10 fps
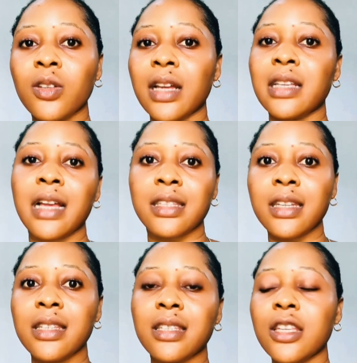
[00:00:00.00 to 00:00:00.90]
that at
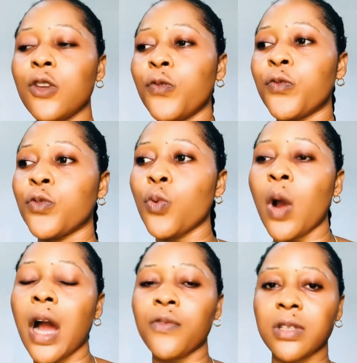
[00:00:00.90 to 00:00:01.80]
least if you
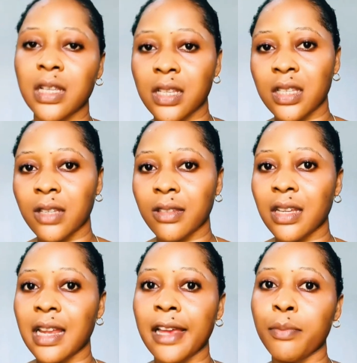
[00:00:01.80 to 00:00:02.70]
have a sensitive
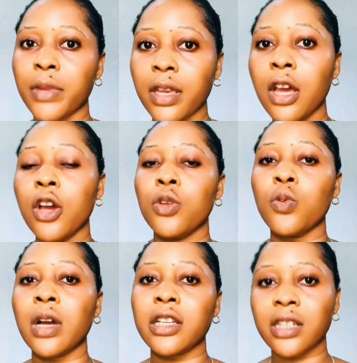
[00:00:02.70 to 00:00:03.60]
skin like me,
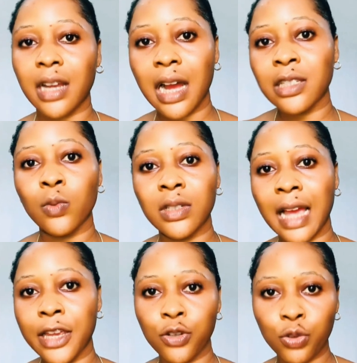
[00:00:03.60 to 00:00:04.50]
you can check out what
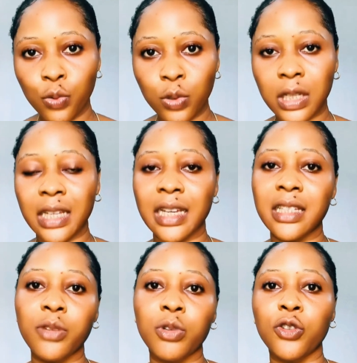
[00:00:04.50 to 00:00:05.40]
I used in
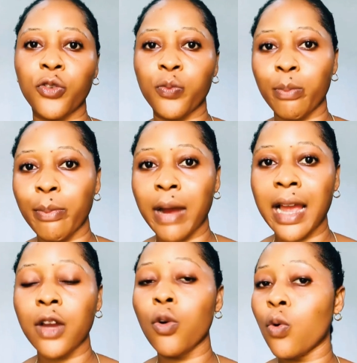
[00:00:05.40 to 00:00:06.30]
getting rid of
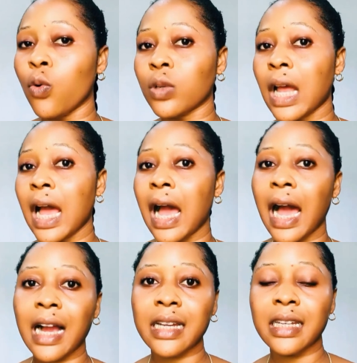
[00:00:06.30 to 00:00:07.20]
my own
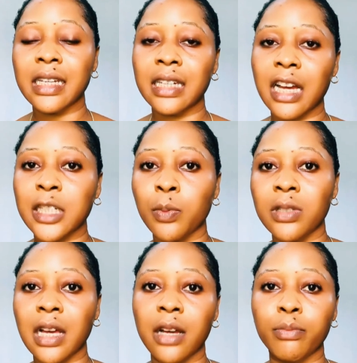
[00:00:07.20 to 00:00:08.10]
acne, dark
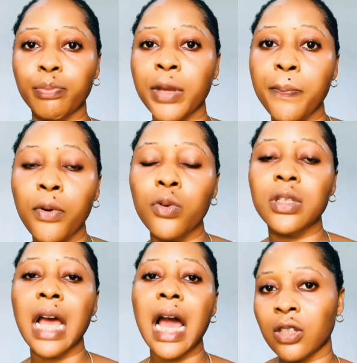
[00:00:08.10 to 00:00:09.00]
spots and
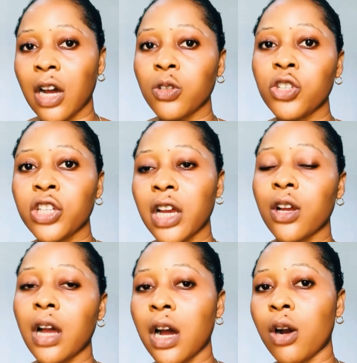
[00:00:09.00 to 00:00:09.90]
pimples. You can also check